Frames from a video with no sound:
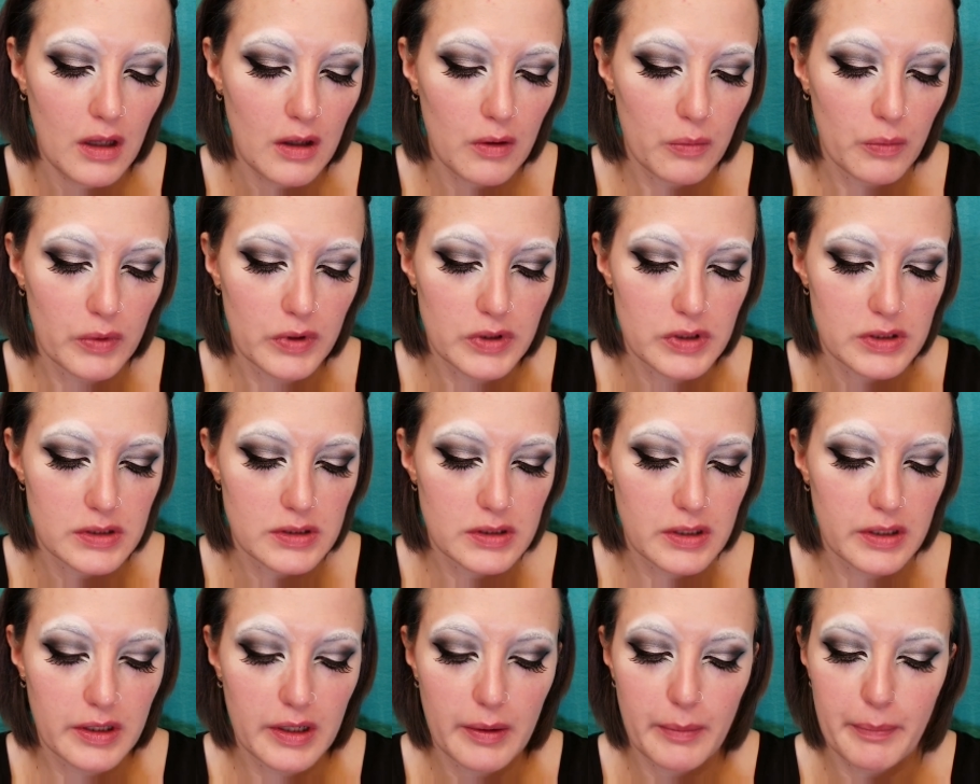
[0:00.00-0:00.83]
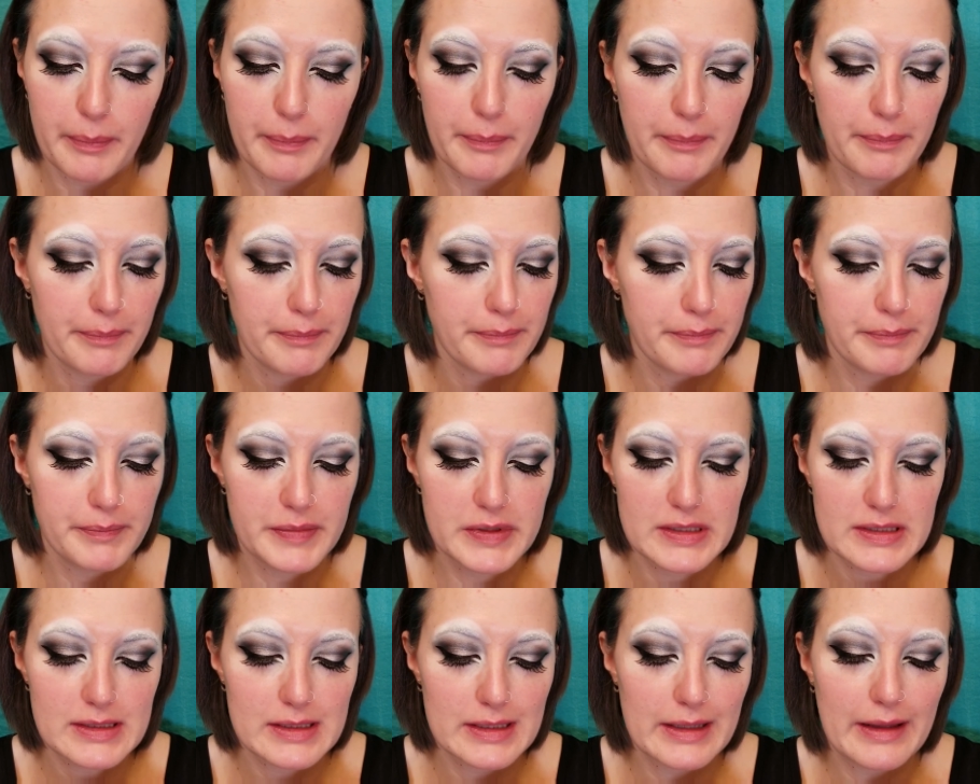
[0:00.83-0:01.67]
We're just going to
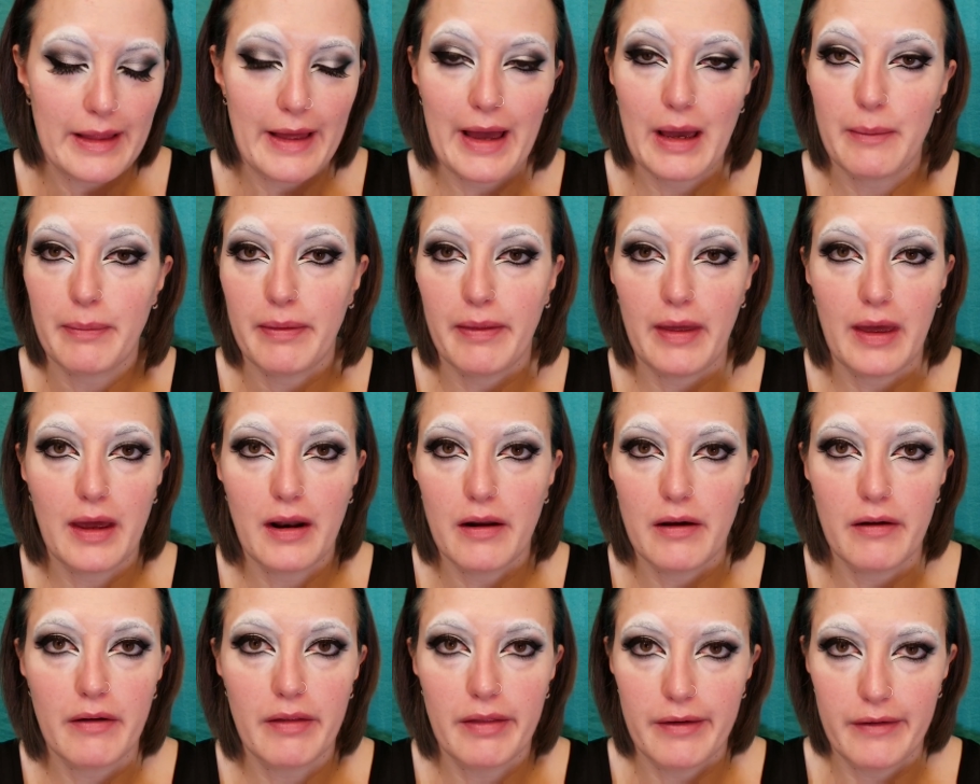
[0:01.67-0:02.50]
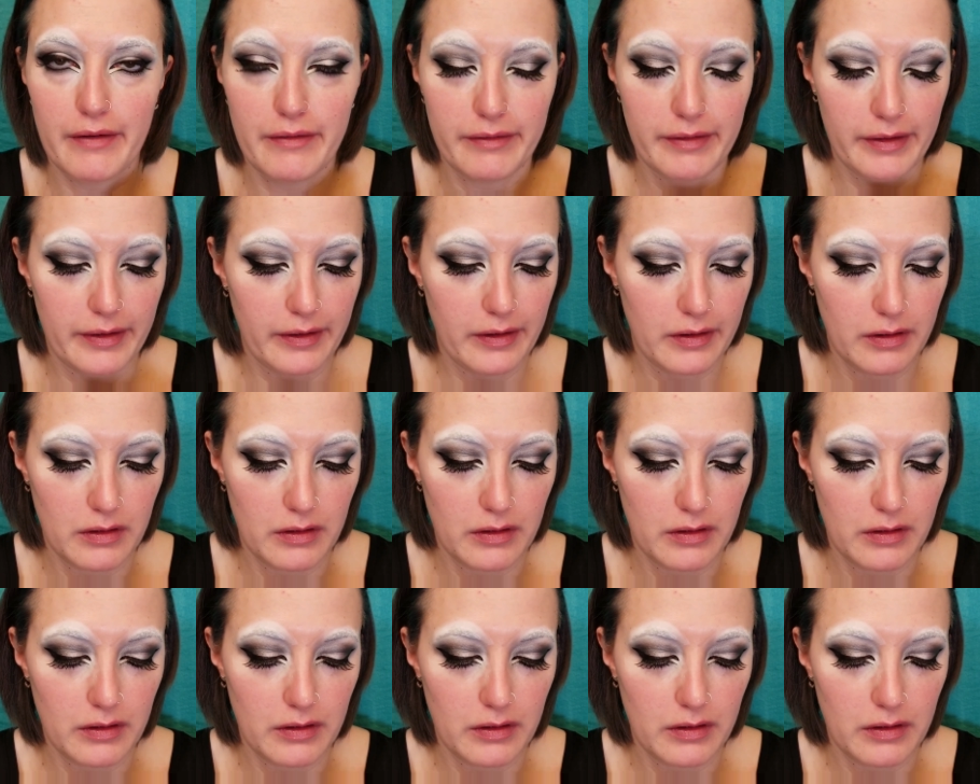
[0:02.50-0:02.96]
slap that all over.